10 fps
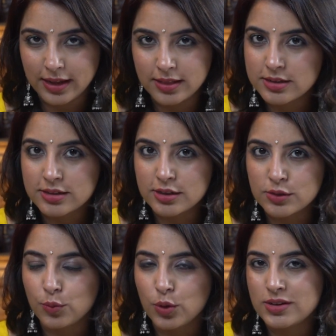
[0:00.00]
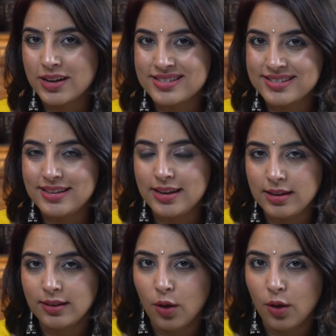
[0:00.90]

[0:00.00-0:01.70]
And this is what is the